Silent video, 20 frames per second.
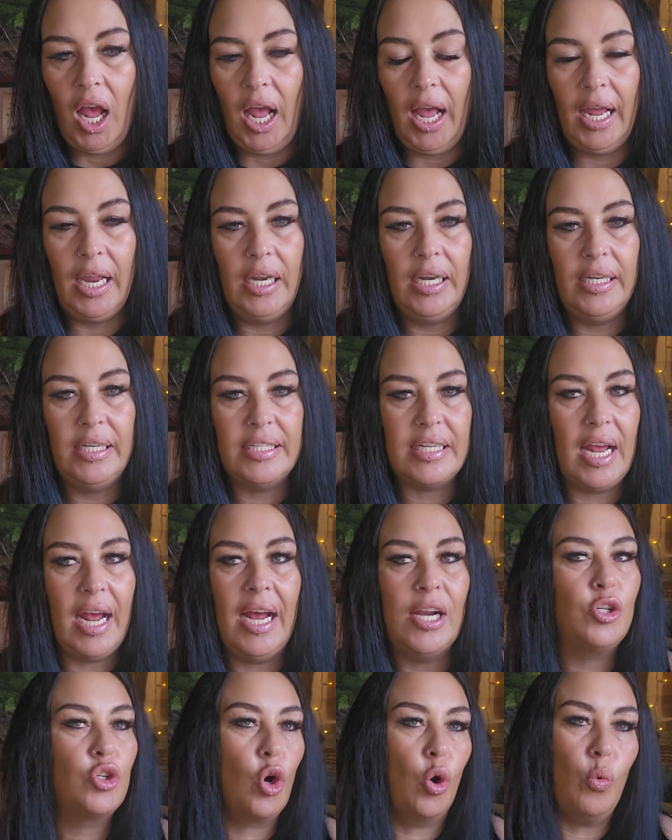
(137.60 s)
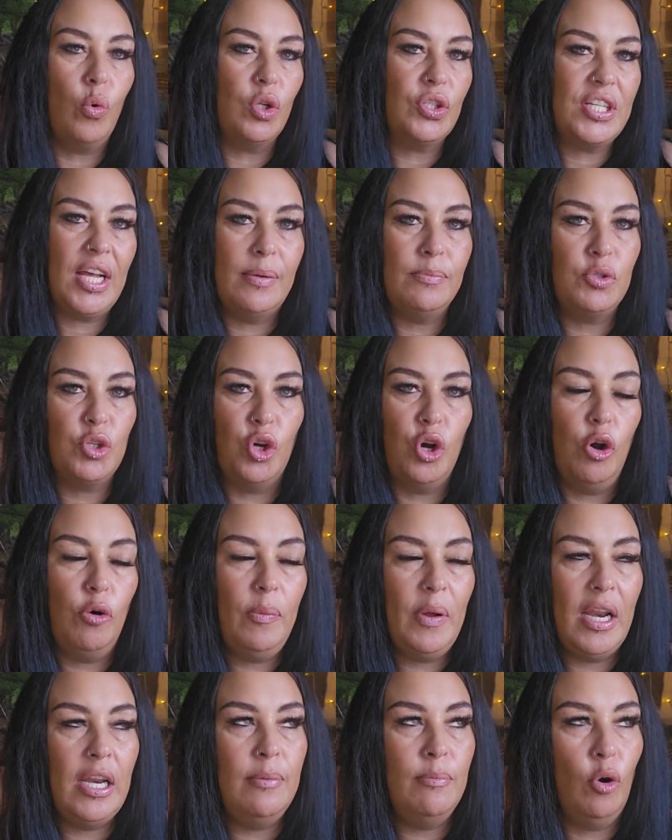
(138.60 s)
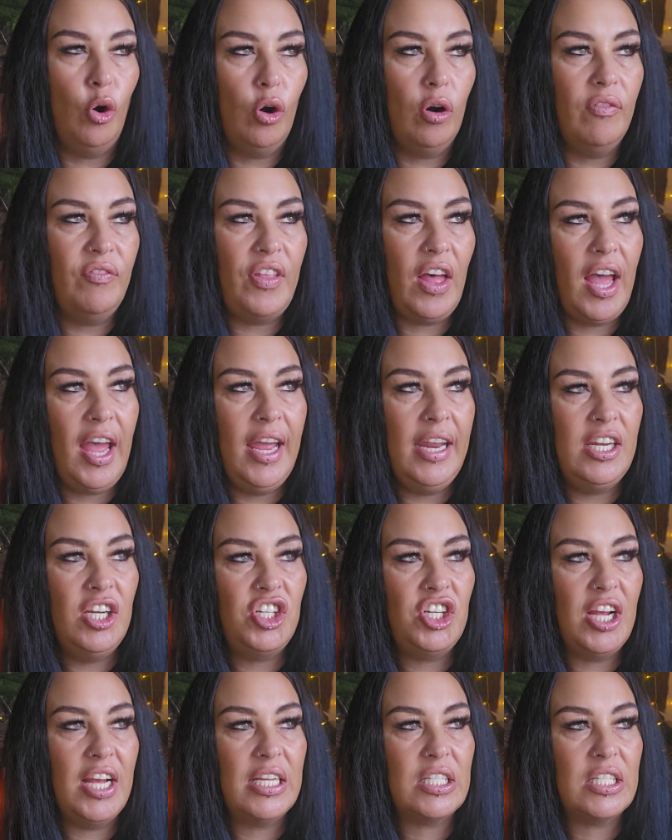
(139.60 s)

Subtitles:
and I don't want to absorb any more of that energy.